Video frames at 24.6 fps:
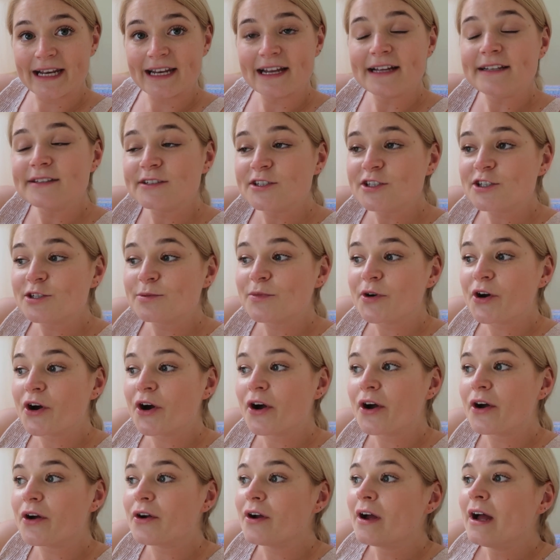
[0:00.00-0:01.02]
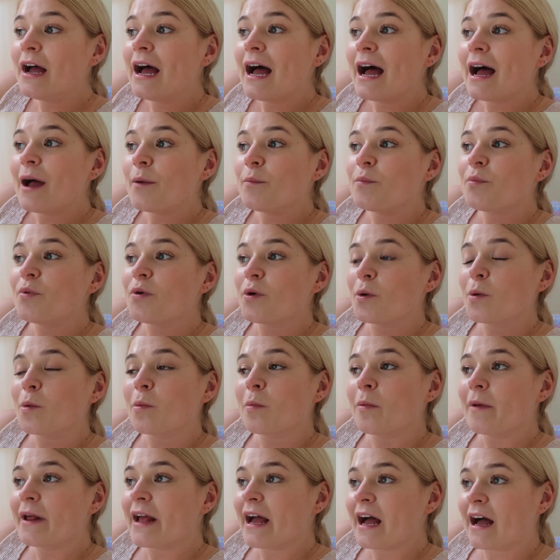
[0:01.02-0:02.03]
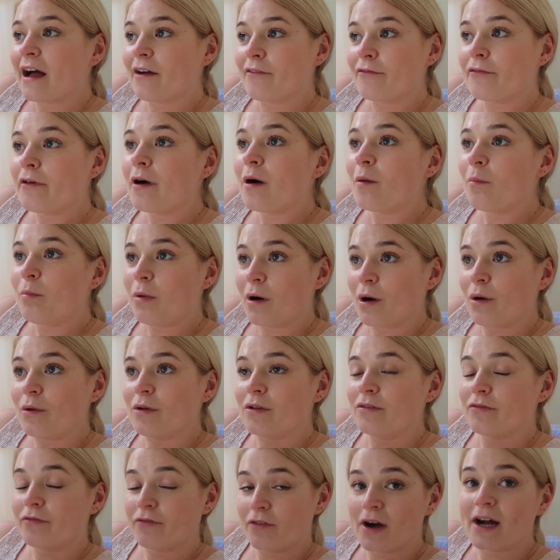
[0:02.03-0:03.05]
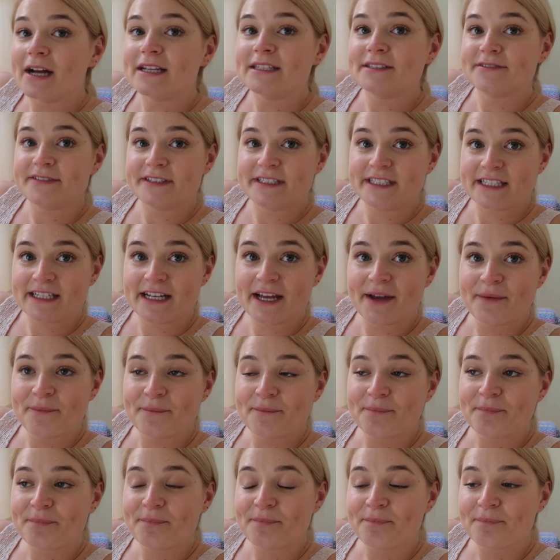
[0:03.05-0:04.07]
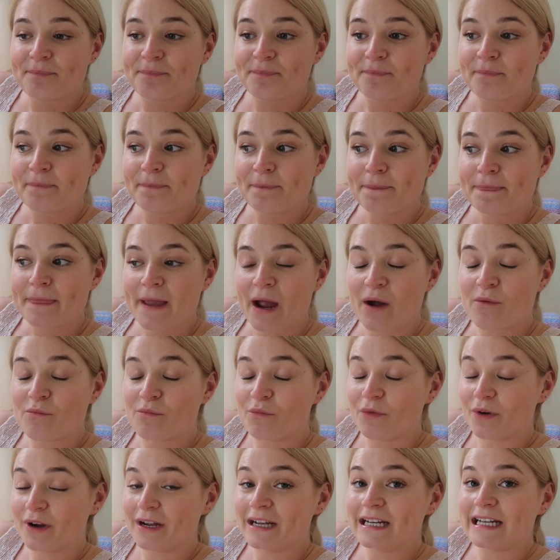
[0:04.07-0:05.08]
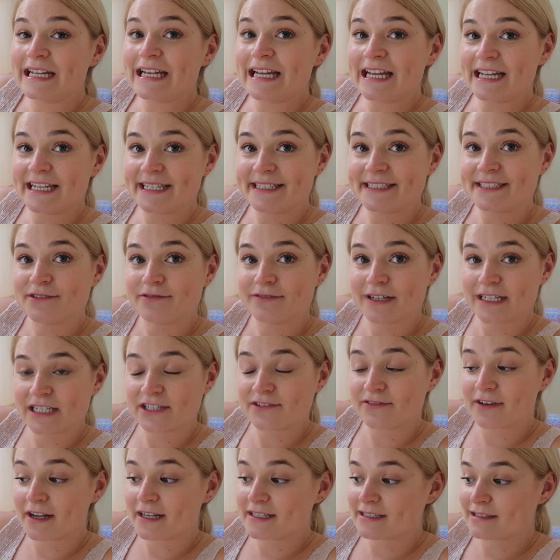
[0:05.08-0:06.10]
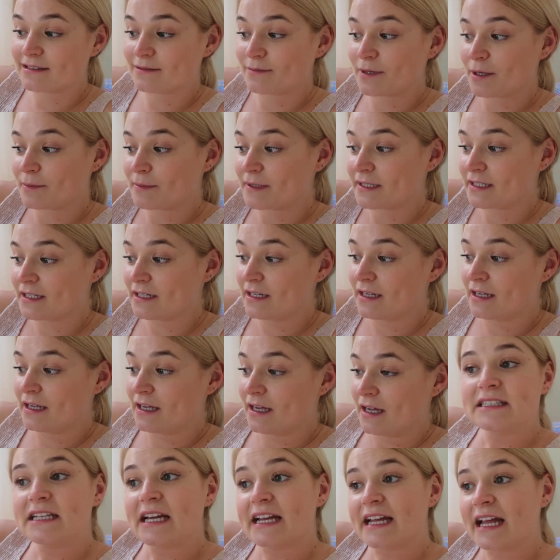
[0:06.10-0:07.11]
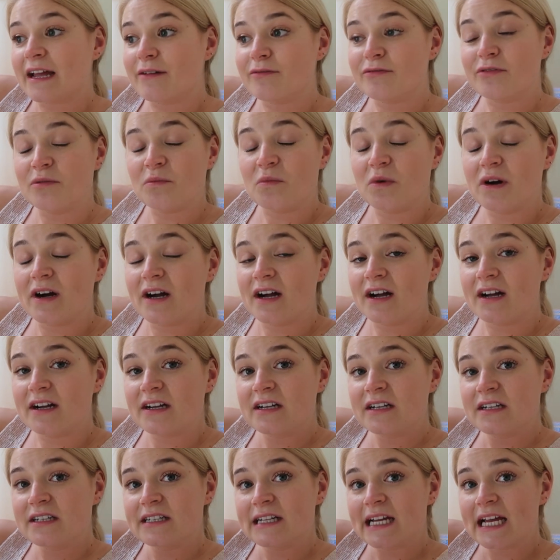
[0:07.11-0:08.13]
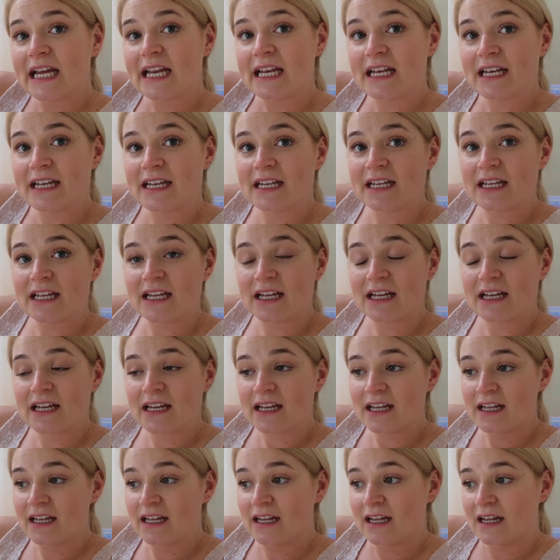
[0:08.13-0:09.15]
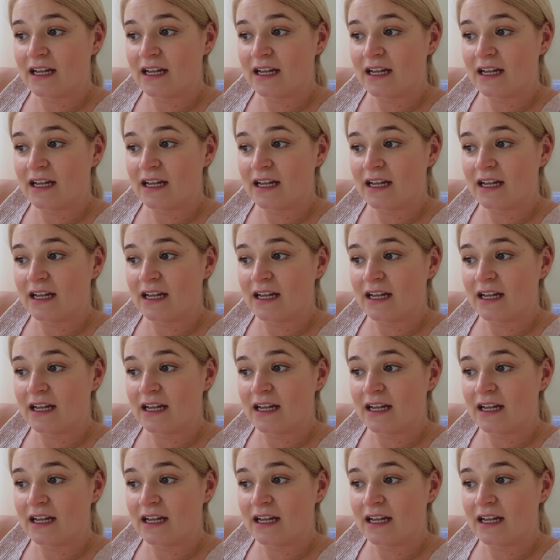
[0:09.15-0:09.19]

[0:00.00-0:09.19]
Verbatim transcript: lunch tomorrow and probably have a bowl of fries for dinner. I'm really into french fries at the moment. I get them from work and, uh,